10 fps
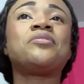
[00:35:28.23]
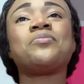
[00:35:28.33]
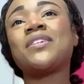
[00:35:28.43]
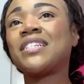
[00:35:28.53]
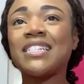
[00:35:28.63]

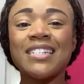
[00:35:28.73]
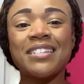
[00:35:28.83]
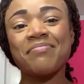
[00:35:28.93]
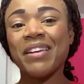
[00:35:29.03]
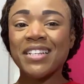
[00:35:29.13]
like, he's
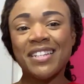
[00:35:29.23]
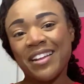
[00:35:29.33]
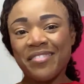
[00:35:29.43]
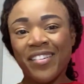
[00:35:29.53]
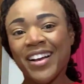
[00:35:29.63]

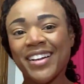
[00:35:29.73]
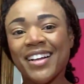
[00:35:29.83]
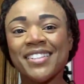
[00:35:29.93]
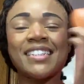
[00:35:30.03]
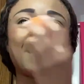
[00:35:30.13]
really messed
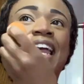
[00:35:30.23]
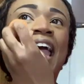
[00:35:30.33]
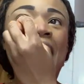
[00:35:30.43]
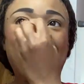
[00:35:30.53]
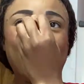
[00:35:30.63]
up right now.
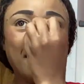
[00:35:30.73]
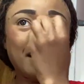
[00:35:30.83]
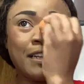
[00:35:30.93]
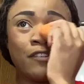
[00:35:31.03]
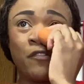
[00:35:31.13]
She's like,
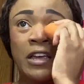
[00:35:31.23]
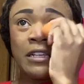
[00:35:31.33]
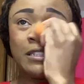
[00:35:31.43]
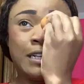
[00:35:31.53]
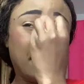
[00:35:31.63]
he
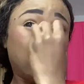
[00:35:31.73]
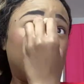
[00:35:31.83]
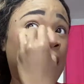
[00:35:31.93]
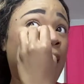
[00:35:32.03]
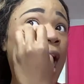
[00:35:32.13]
just
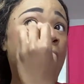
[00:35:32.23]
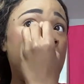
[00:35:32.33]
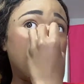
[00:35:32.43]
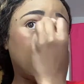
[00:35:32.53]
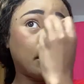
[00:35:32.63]
FaceTimed
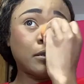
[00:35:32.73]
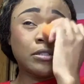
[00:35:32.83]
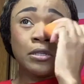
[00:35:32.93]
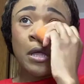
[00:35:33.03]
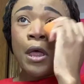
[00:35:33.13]
me and
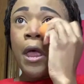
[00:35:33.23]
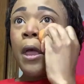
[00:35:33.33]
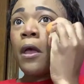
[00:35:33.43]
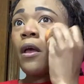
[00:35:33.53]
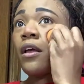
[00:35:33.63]
asked.
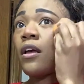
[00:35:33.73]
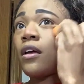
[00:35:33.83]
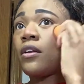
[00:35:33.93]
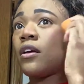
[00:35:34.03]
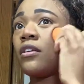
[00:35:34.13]

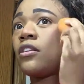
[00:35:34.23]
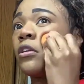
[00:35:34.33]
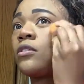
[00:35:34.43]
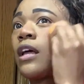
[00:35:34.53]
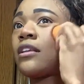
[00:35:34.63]

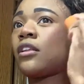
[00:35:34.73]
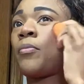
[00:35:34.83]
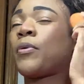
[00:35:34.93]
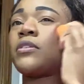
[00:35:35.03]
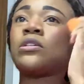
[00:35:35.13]
And
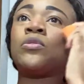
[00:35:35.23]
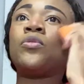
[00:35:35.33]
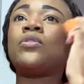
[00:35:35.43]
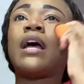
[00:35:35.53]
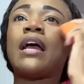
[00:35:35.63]
that's the
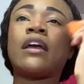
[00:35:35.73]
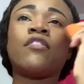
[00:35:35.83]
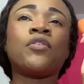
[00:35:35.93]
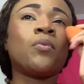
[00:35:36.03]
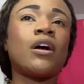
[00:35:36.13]
person
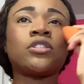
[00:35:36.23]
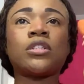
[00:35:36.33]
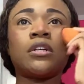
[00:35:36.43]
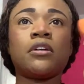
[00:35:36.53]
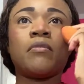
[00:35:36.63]
who, like, if
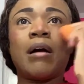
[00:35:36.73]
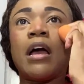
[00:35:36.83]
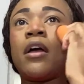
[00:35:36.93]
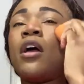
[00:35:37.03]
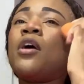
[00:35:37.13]
you watch
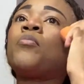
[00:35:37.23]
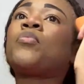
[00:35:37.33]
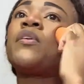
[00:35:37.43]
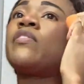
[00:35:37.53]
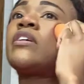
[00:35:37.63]
any of
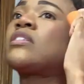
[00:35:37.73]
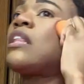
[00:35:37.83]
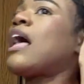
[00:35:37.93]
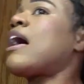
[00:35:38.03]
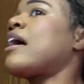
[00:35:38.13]
my
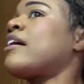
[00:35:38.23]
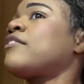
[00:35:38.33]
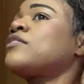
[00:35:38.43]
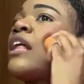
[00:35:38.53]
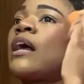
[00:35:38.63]
previous
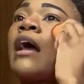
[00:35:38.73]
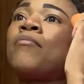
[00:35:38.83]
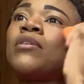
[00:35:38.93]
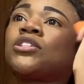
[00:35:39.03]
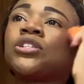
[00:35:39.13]

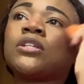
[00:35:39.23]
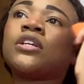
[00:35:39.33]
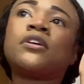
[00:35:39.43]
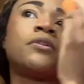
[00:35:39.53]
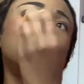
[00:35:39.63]
lives, like, I
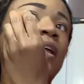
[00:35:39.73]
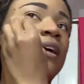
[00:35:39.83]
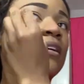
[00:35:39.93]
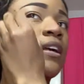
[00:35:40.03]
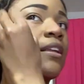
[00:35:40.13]
mentioned
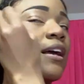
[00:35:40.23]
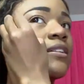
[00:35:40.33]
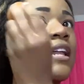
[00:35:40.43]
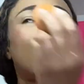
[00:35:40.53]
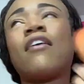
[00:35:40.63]
him, like,
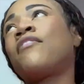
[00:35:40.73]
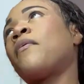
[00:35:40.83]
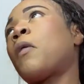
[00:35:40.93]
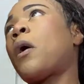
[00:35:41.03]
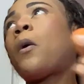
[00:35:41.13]
he likes to
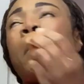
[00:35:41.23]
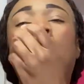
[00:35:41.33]
have,